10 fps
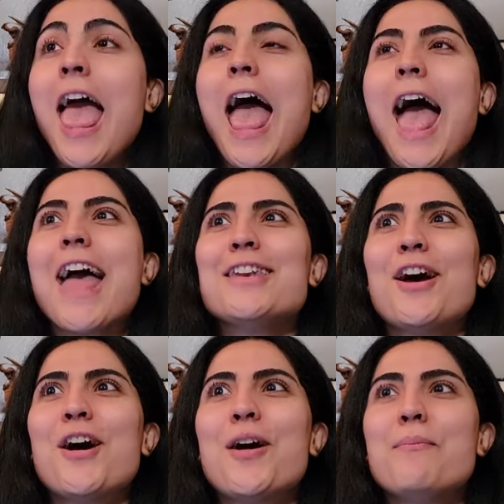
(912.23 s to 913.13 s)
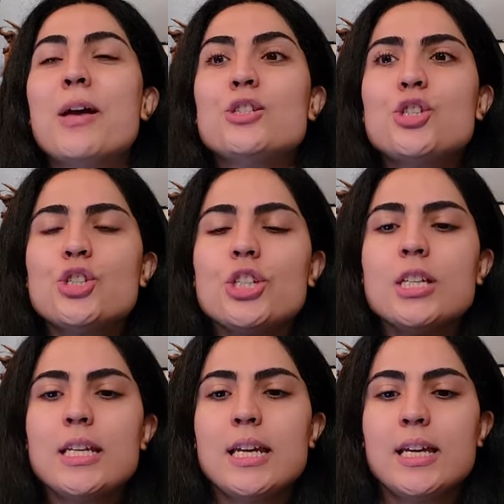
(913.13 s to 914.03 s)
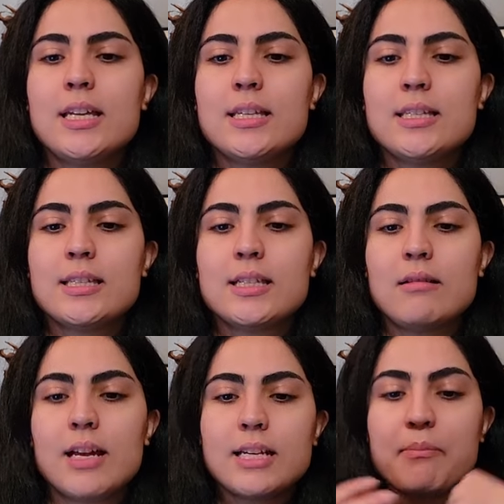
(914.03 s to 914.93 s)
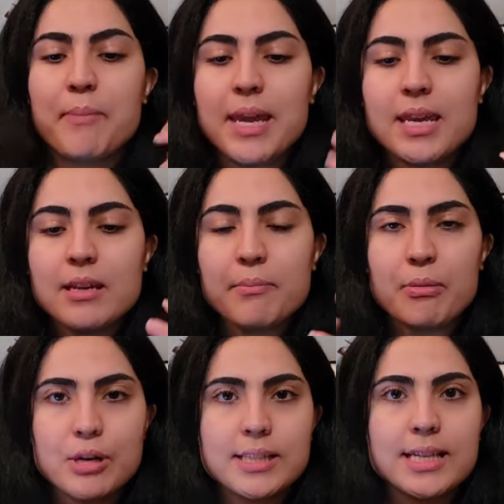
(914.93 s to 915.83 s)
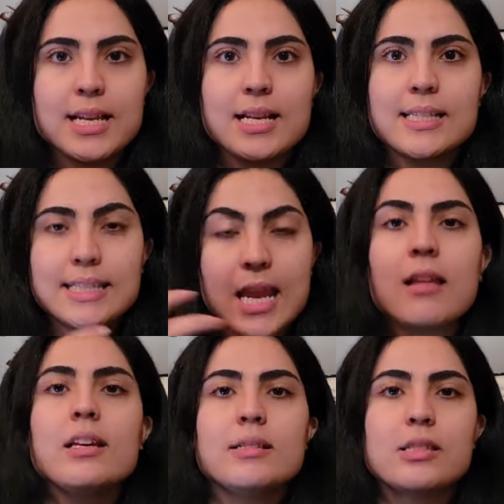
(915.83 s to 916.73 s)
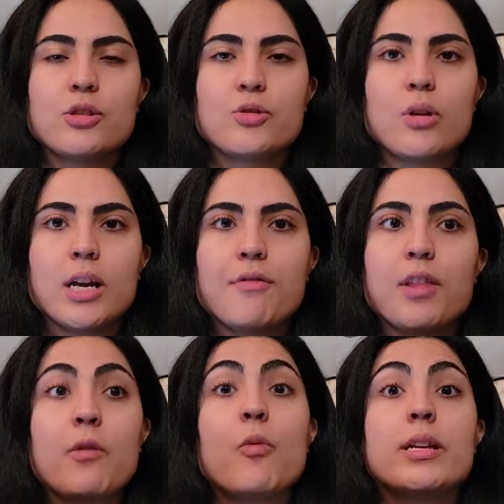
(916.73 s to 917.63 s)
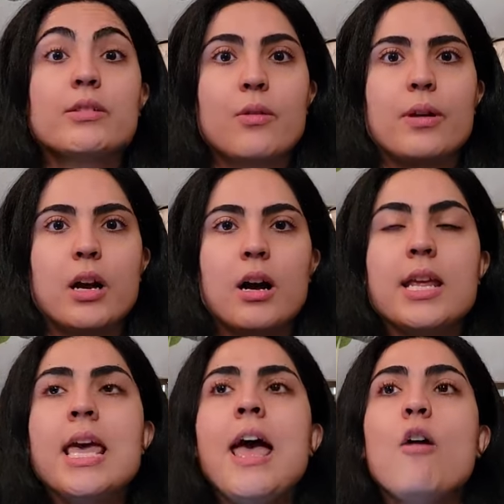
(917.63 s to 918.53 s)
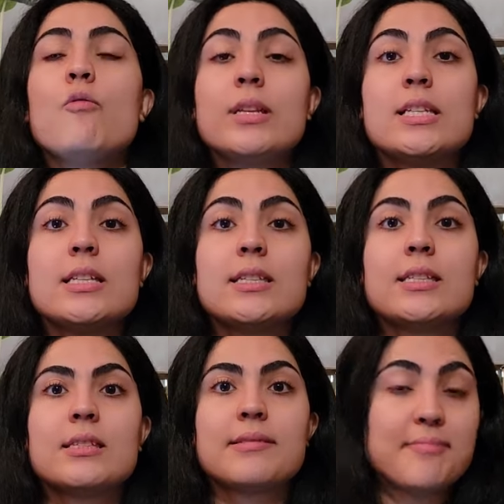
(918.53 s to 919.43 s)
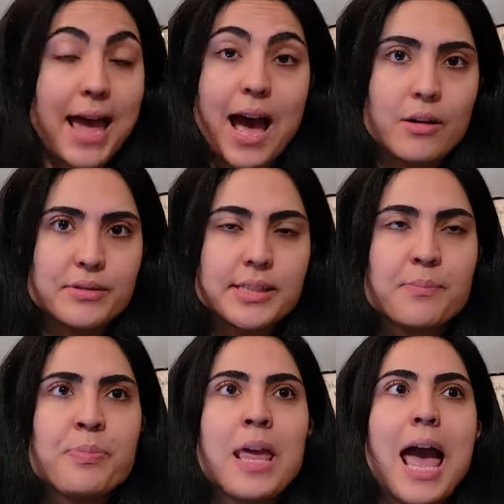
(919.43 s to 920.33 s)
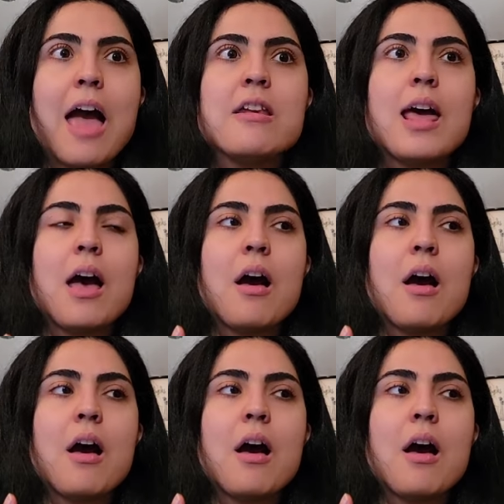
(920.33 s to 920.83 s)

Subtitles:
And she is the, like, the main person that is telling us the story of, like, what is going on with this house. And